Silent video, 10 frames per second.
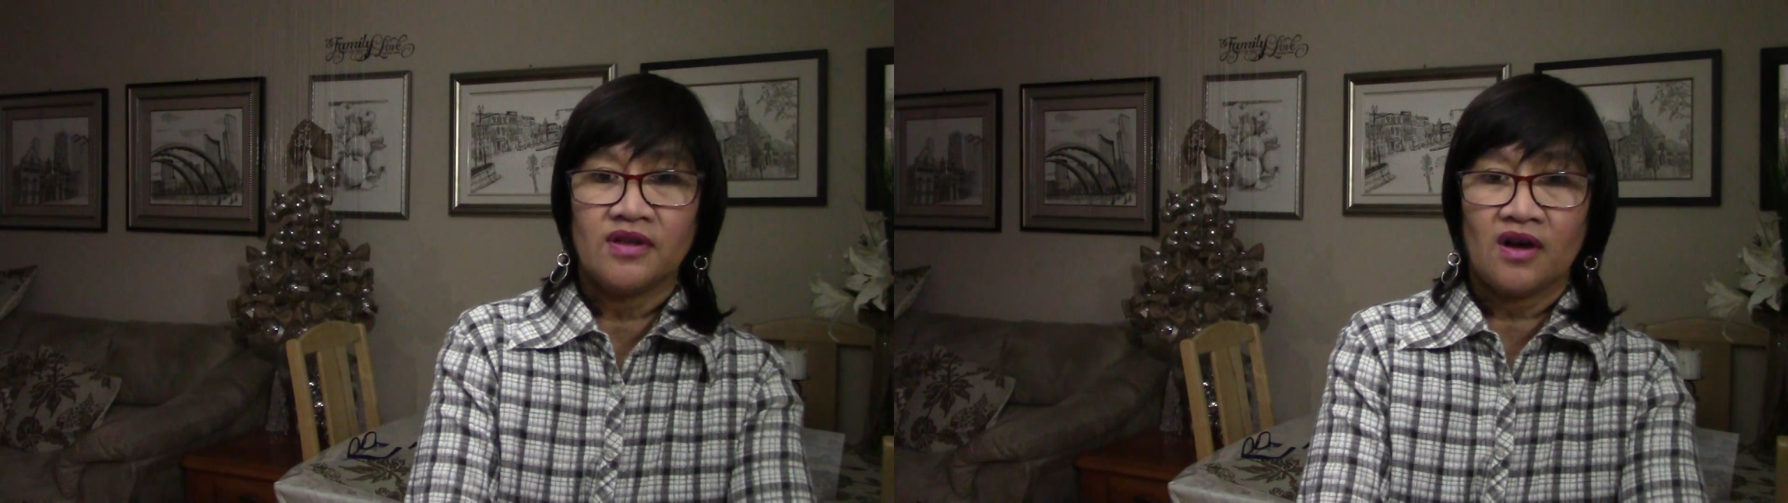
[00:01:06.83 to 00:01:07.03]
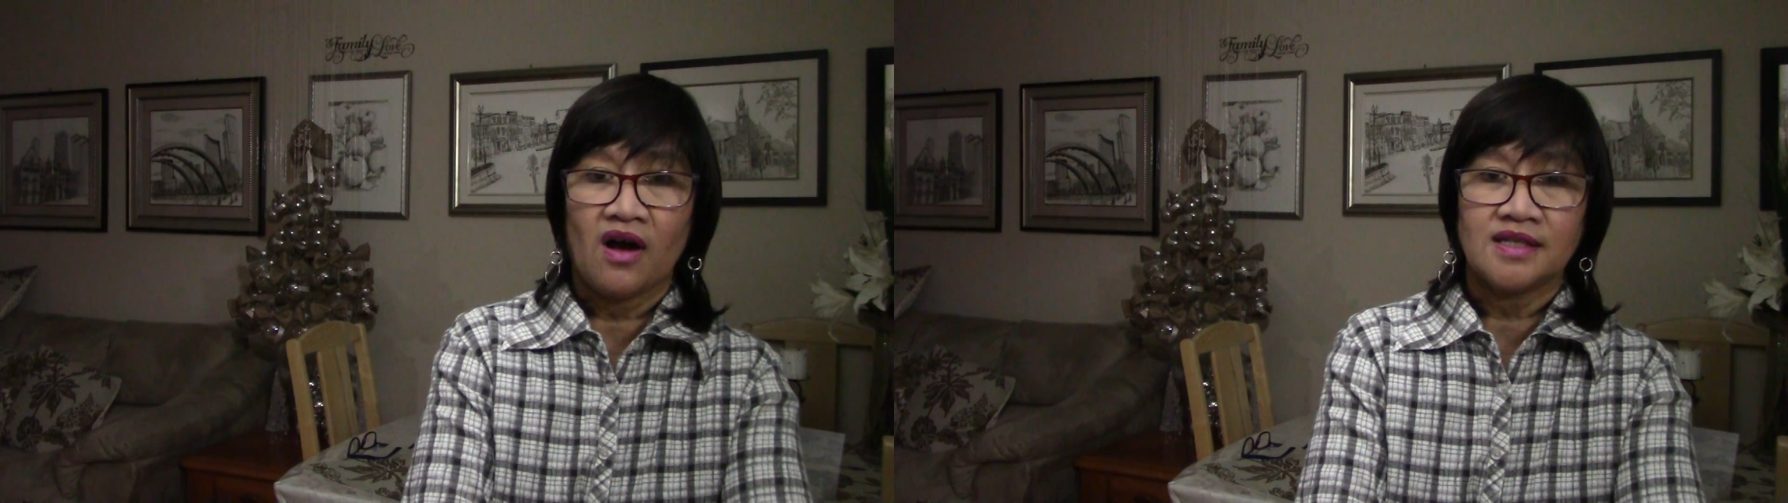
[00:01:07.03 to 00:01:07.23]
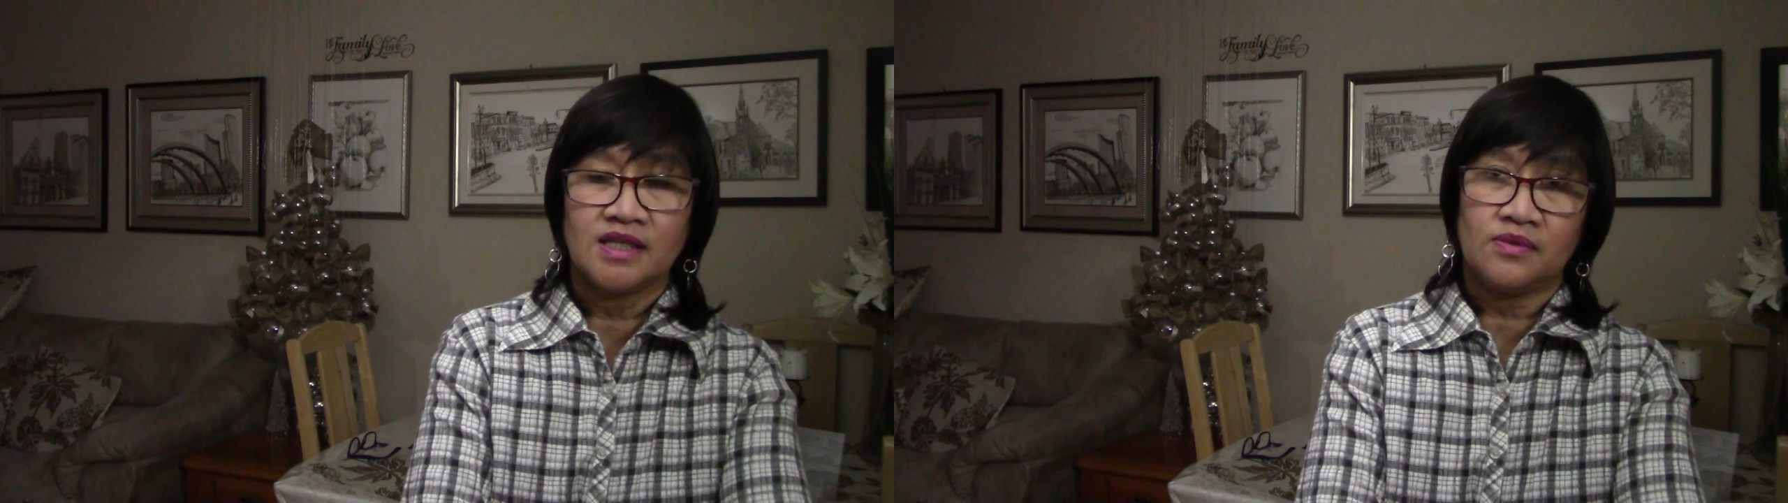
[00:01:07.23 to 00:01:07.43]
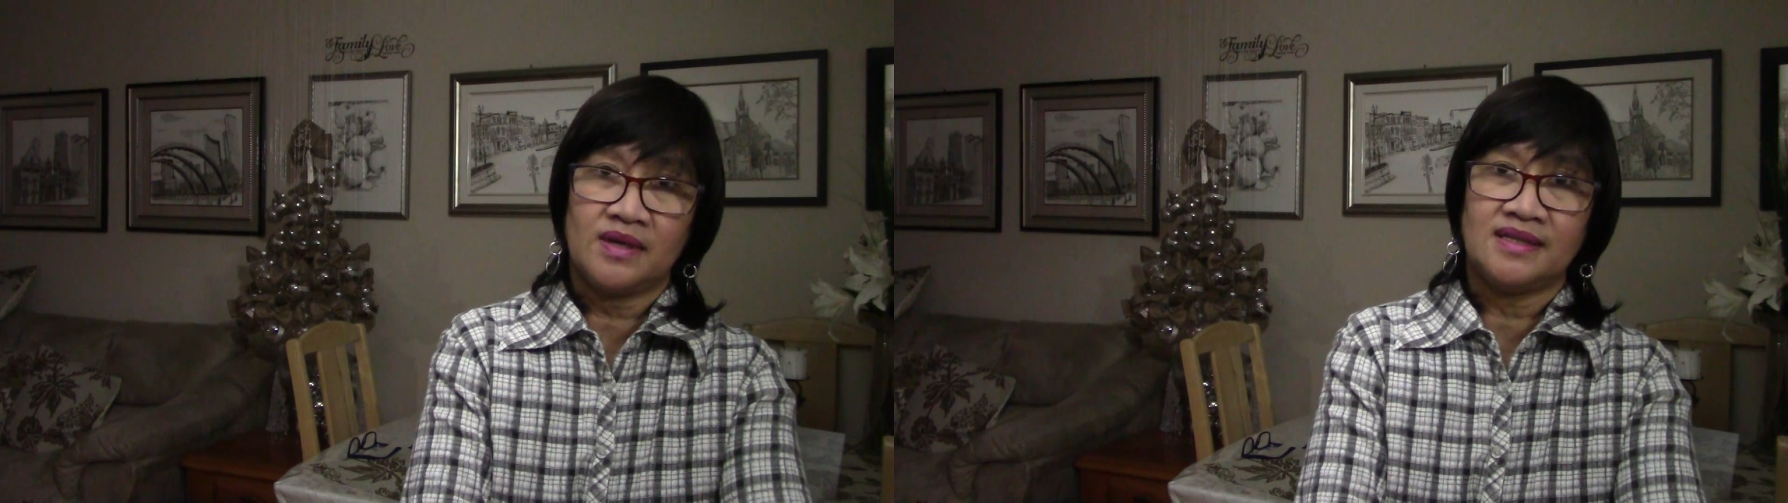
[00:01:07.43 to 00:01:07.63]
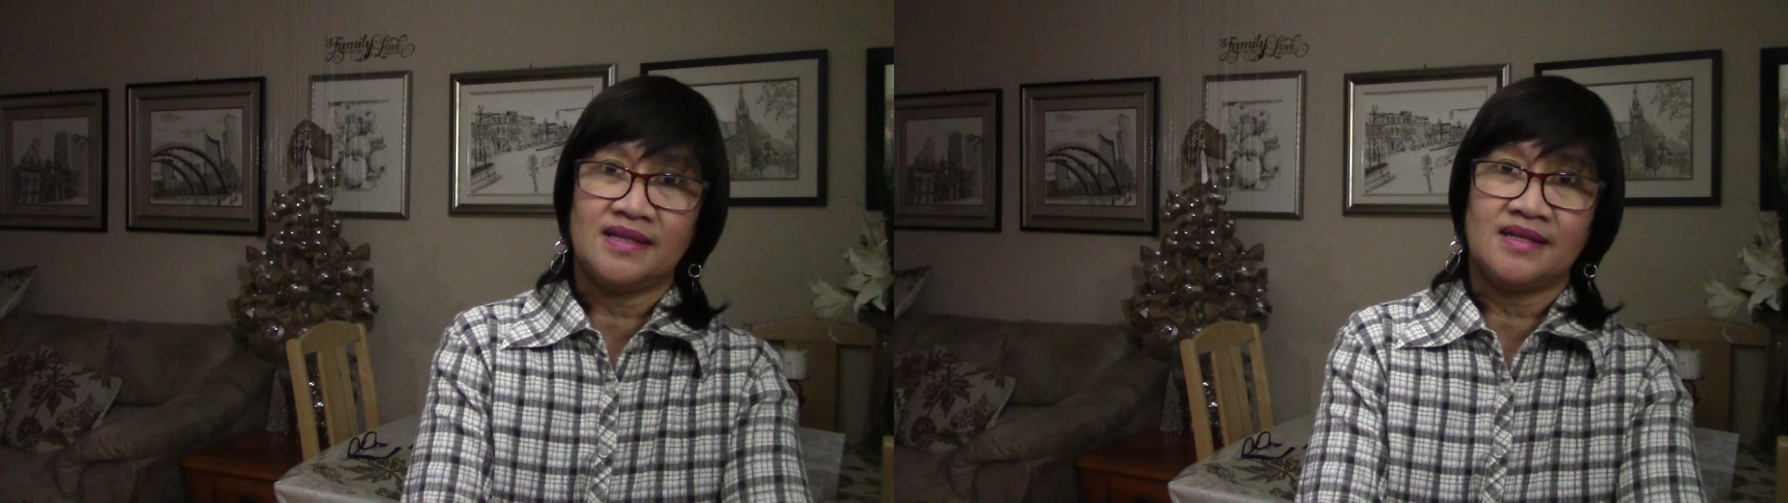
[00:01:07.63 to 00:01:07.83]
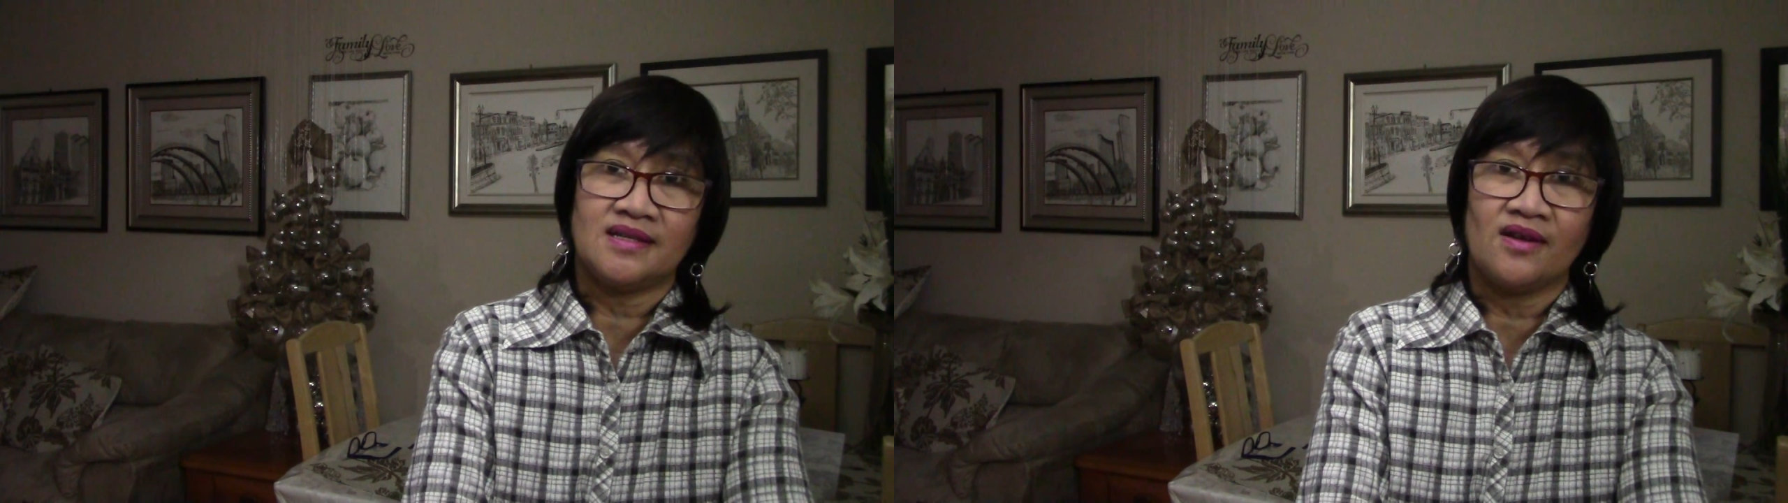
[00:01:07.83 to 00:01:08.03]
the consequences